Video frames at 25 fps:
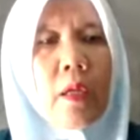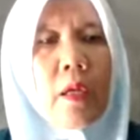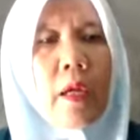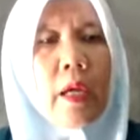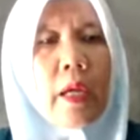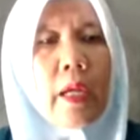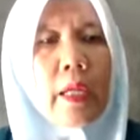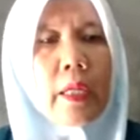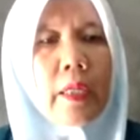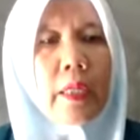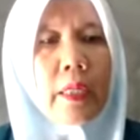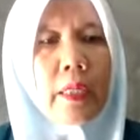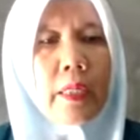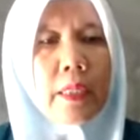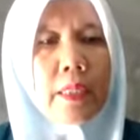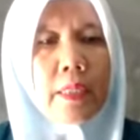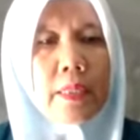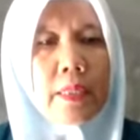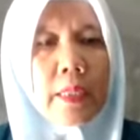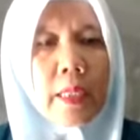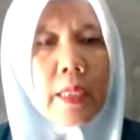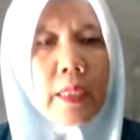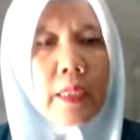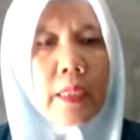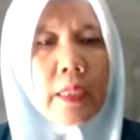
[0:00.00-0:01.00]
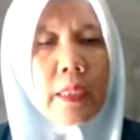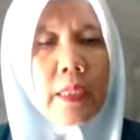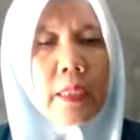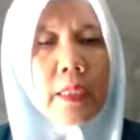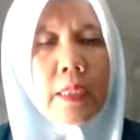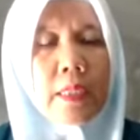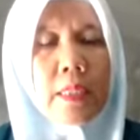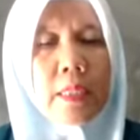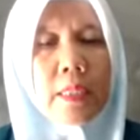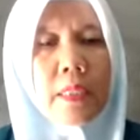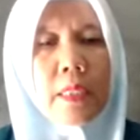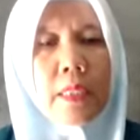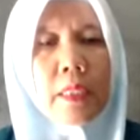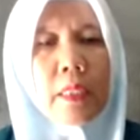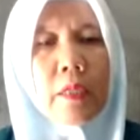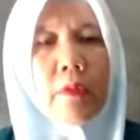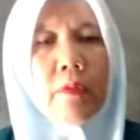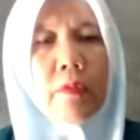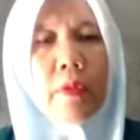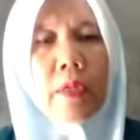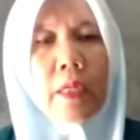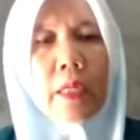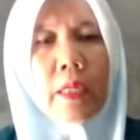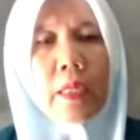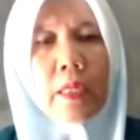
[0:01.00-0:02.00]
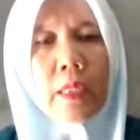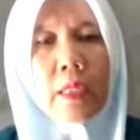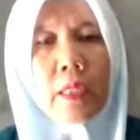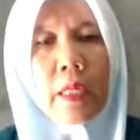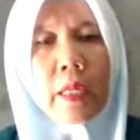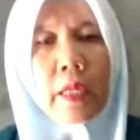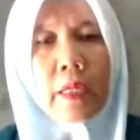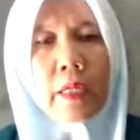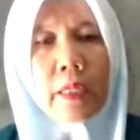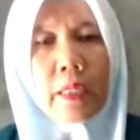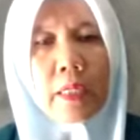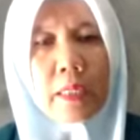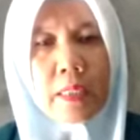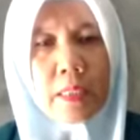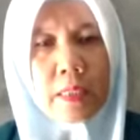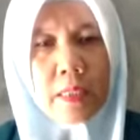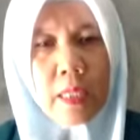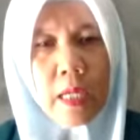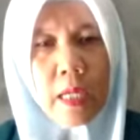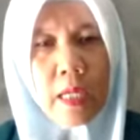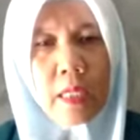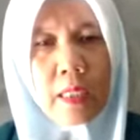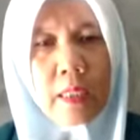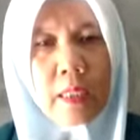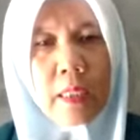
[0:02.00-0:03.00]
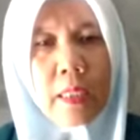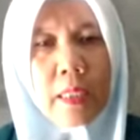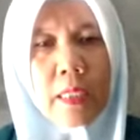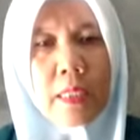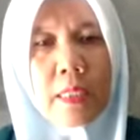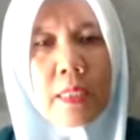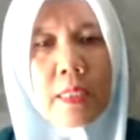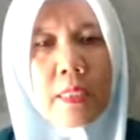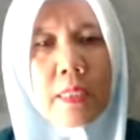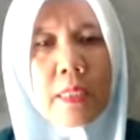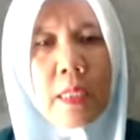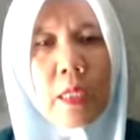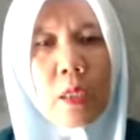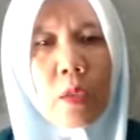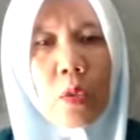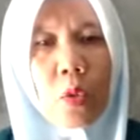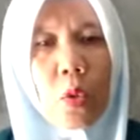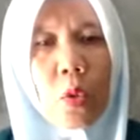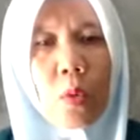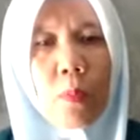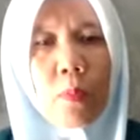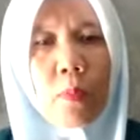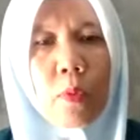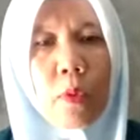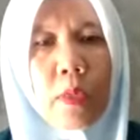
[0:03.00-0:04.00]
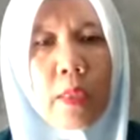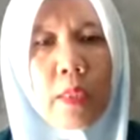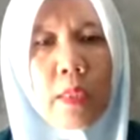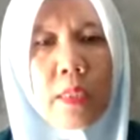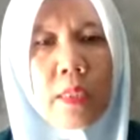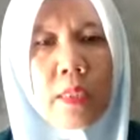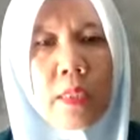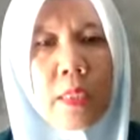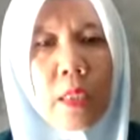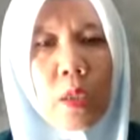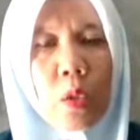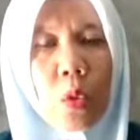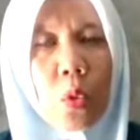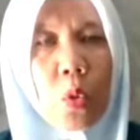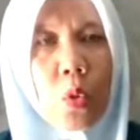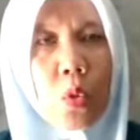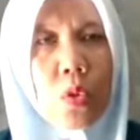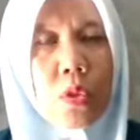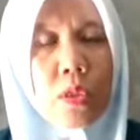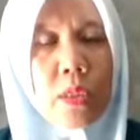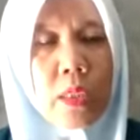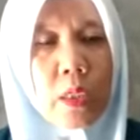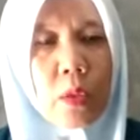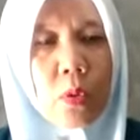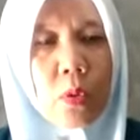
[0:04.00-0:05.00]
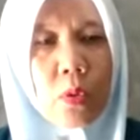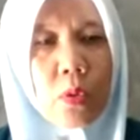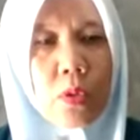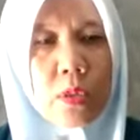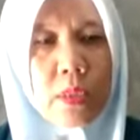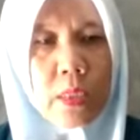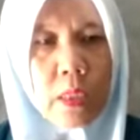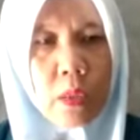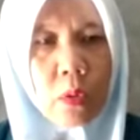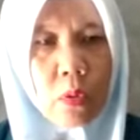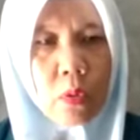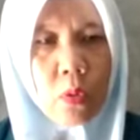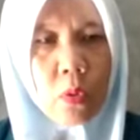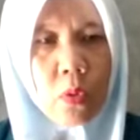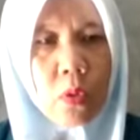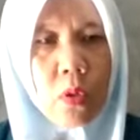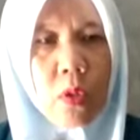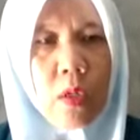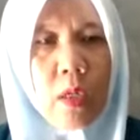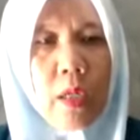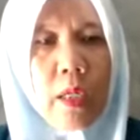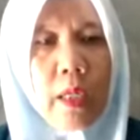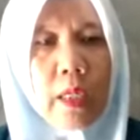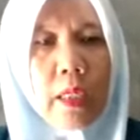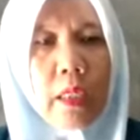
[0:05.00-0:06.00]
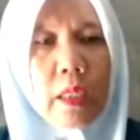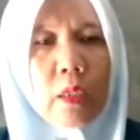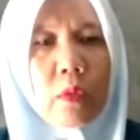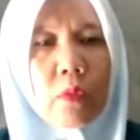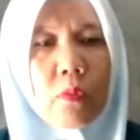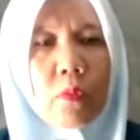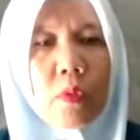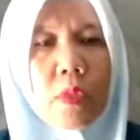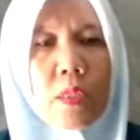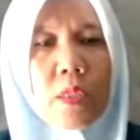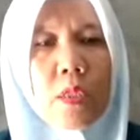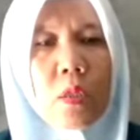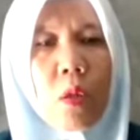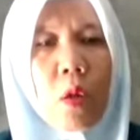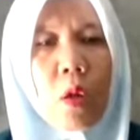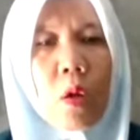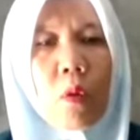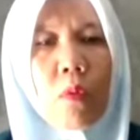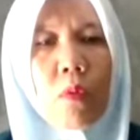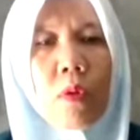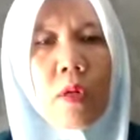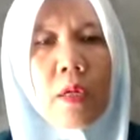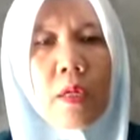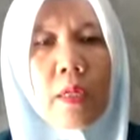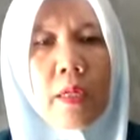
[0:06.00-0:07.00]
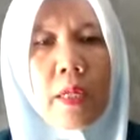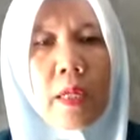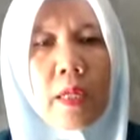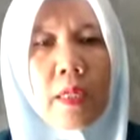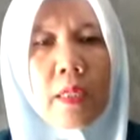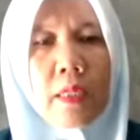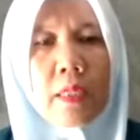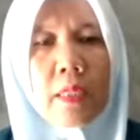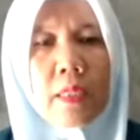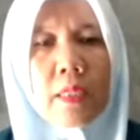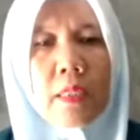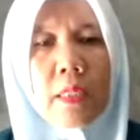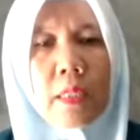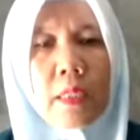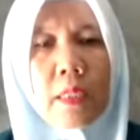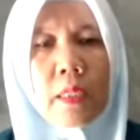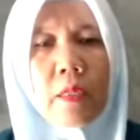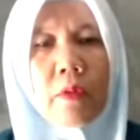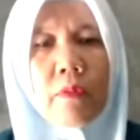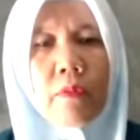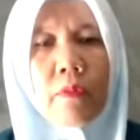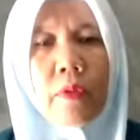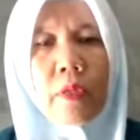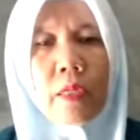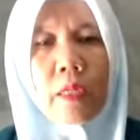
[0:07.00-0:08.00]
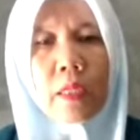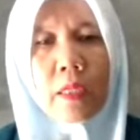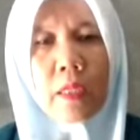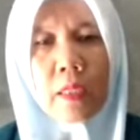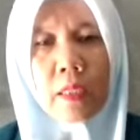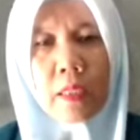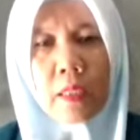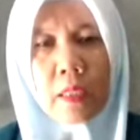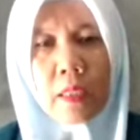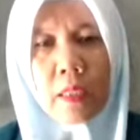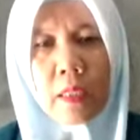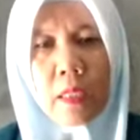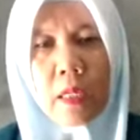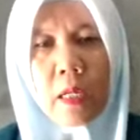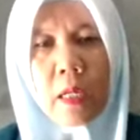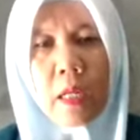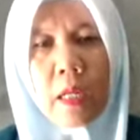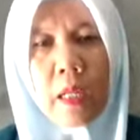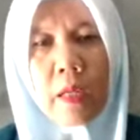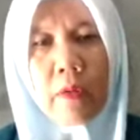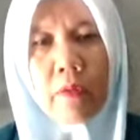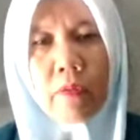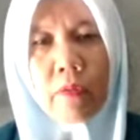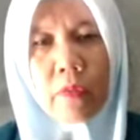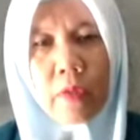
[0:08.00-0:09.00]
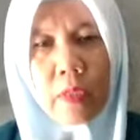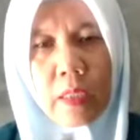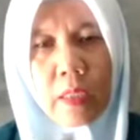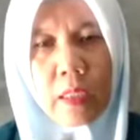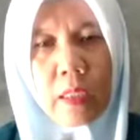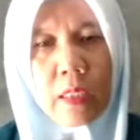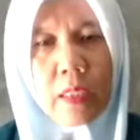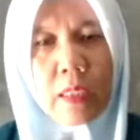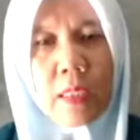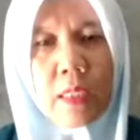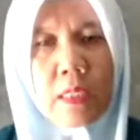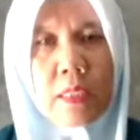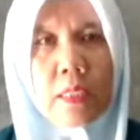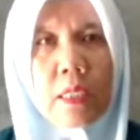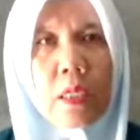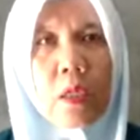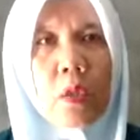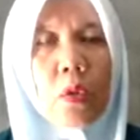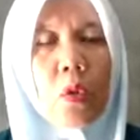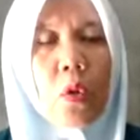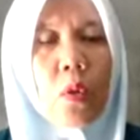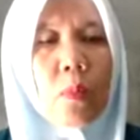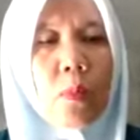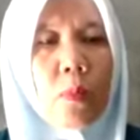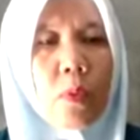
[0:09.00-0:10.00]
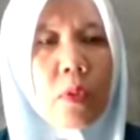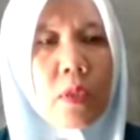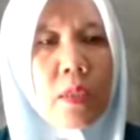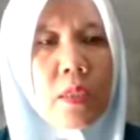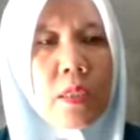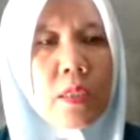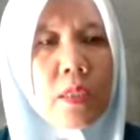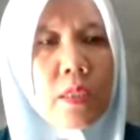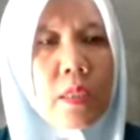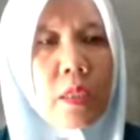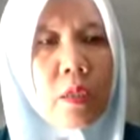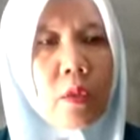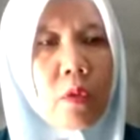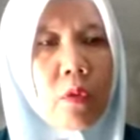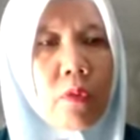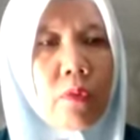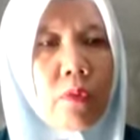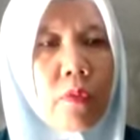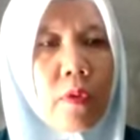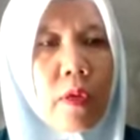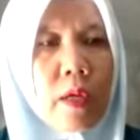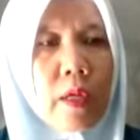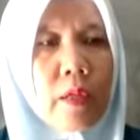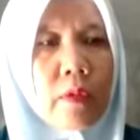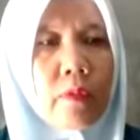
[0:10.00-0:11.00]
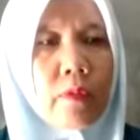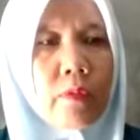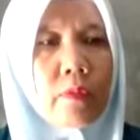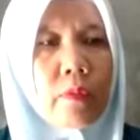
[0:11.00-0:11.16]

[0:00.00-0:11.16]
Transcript: And then the second, the significant result is 0.000. It was lower than the significant level 0.05.